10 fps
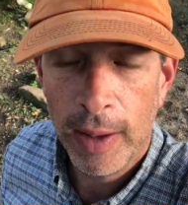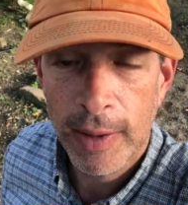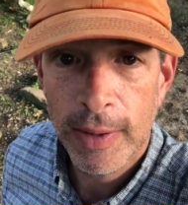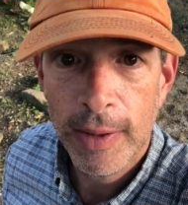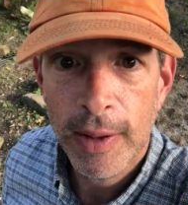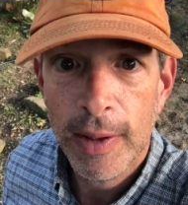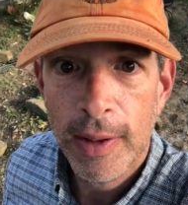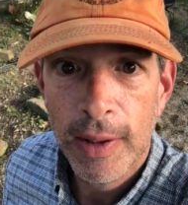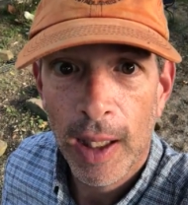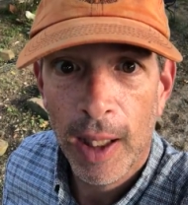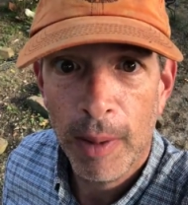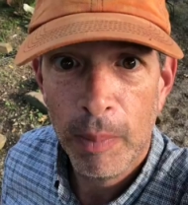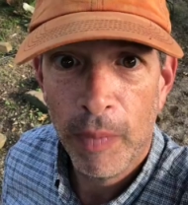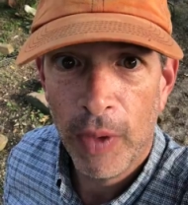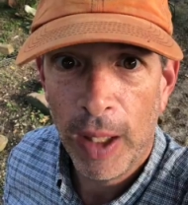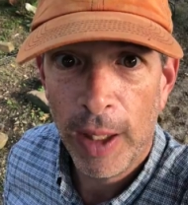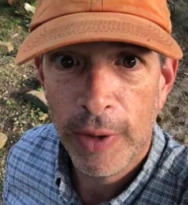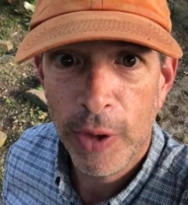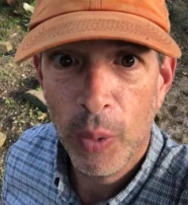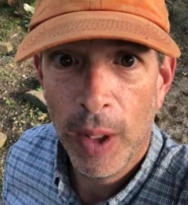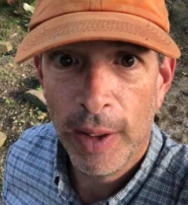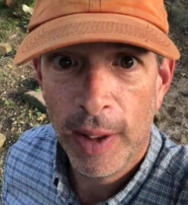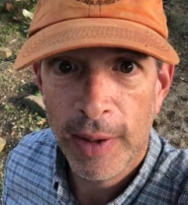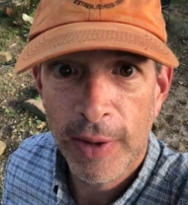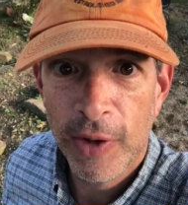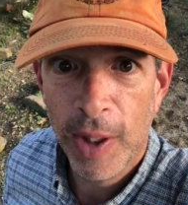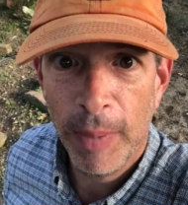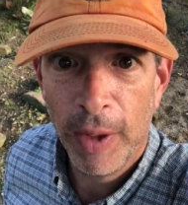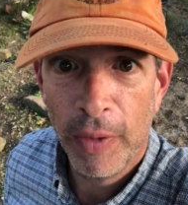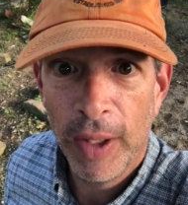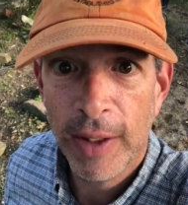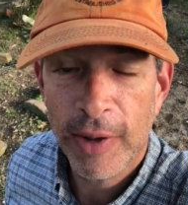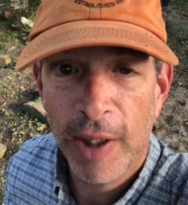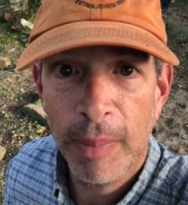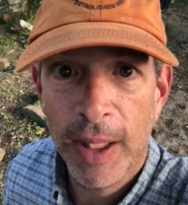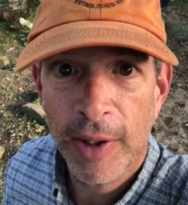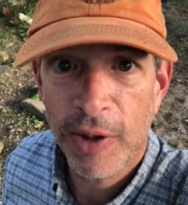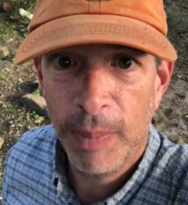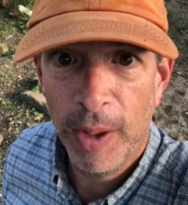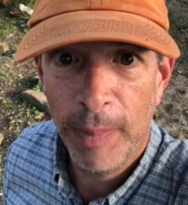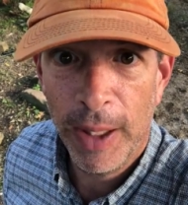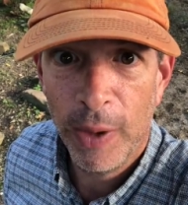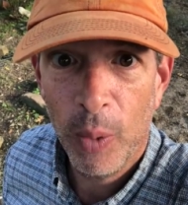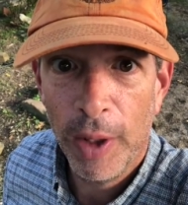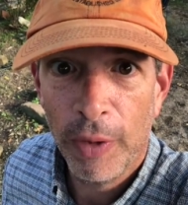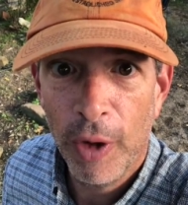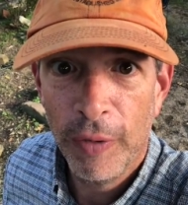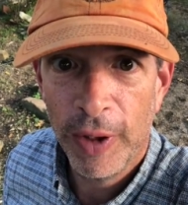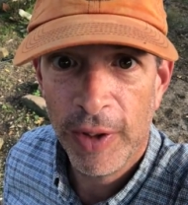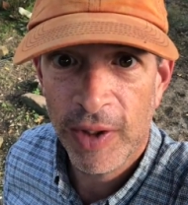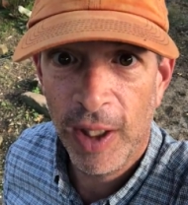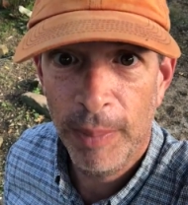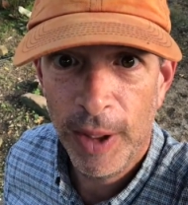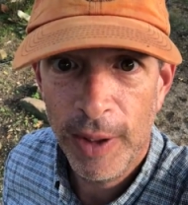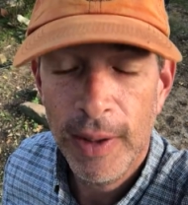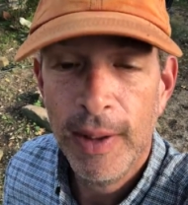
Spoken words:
and thought I'd do one on some of the things I've been experimenting with over the summer,